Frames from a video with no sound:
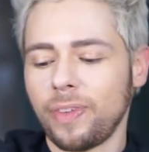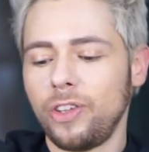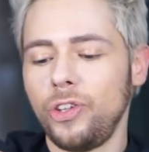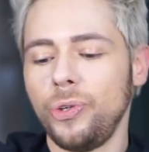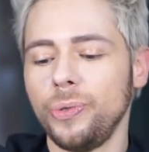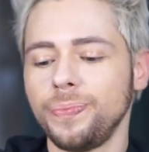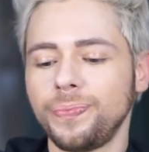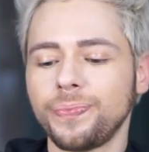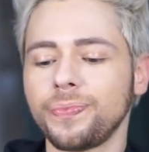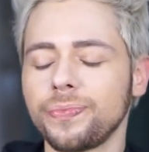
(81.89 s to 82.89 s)
new
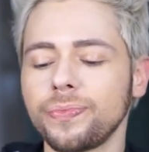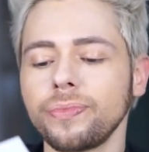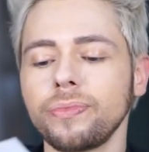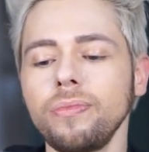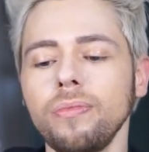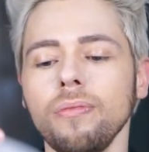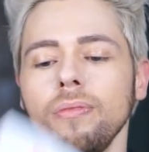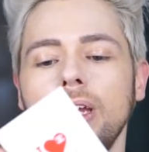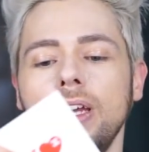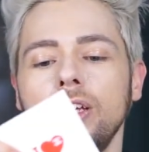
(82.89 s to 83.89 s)

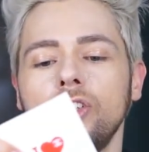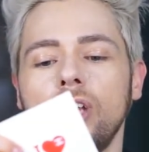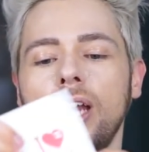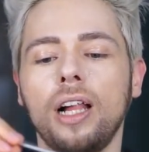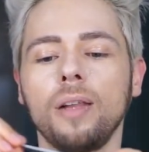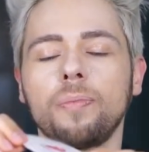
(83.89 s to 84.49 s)
Chanel